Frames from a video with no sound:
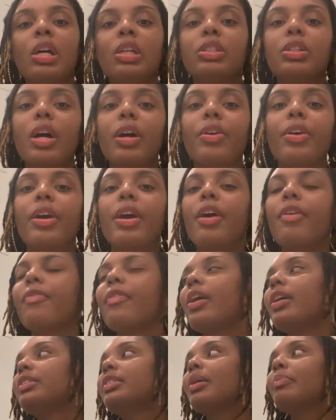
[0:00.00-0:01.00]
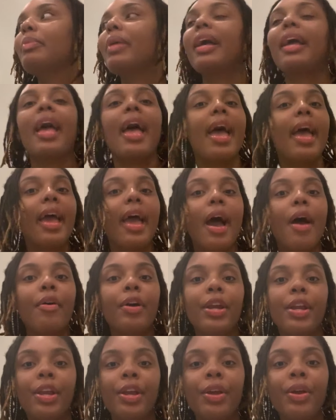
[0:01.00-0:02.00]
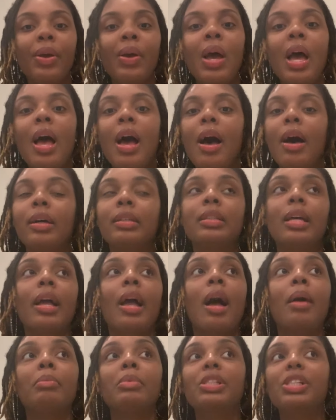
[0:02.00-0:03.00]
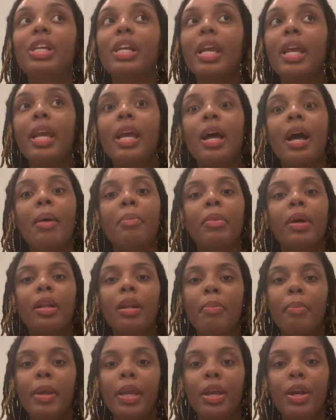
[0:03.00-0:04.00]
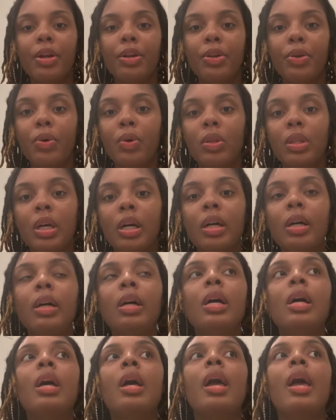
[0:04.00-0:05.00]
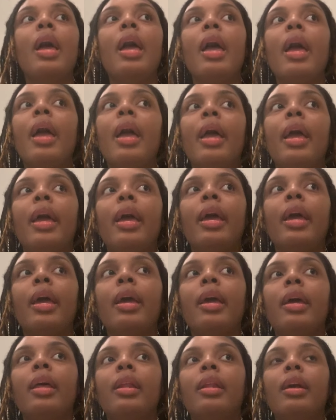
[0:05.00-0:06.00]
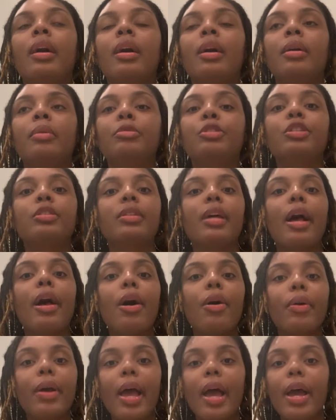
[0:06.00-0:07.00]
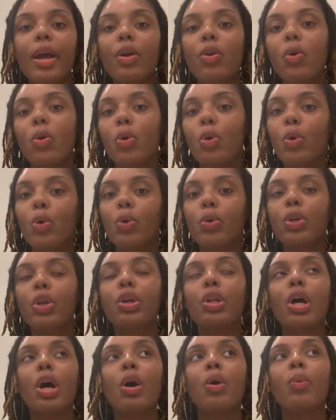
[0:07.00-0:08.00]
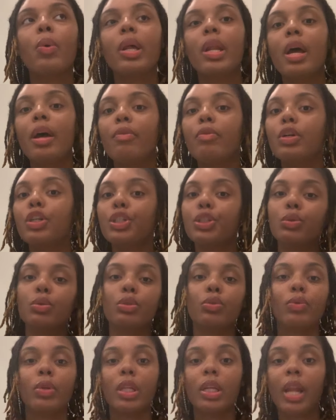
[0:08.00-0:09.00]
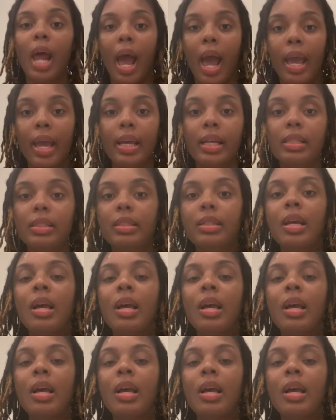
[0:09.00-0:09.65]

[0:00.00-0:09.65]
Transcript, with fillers: So I greet her first. I'm like, hey, how are you? I was like, I'm Shakeya, I'm going to be your doula. And um, she was like, okay, cool, you know, whatever. She was really nice.